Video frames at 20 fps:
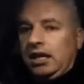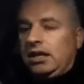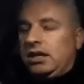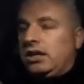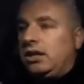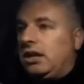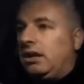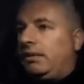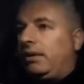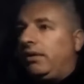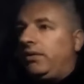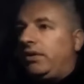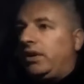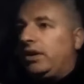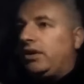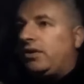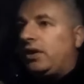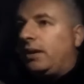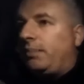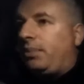this is going to be a
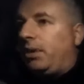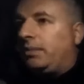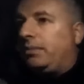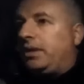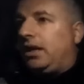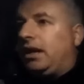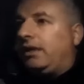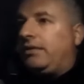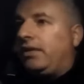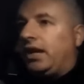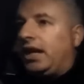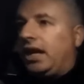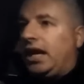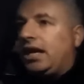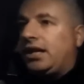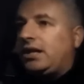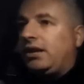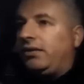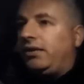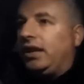fun trip up to
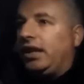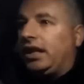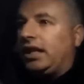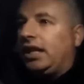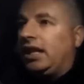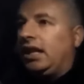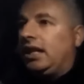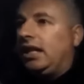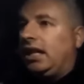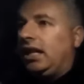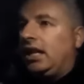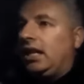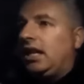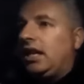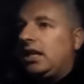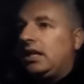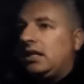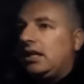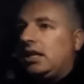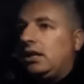Inverness, I think.
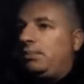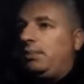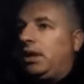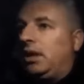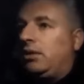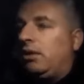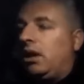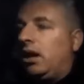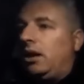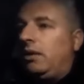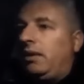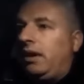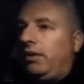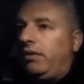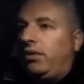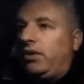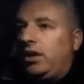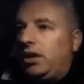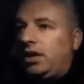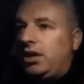So that's me quite a way
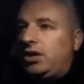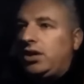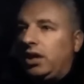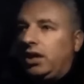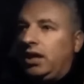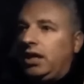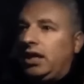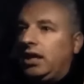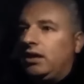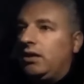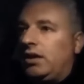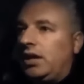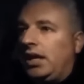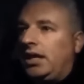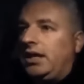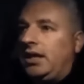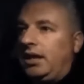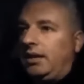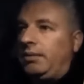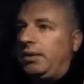through the journey here going
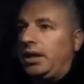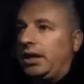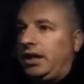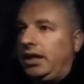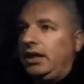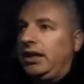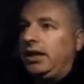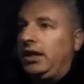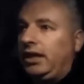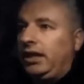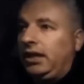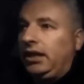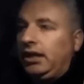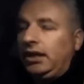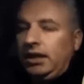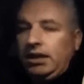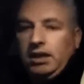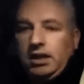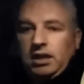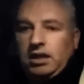into the work.
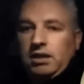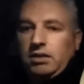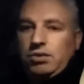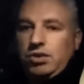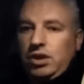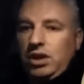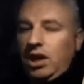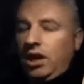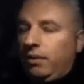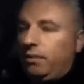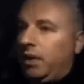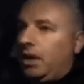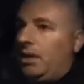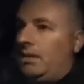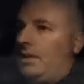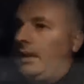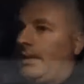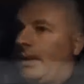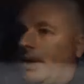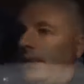I'm sharing me a wee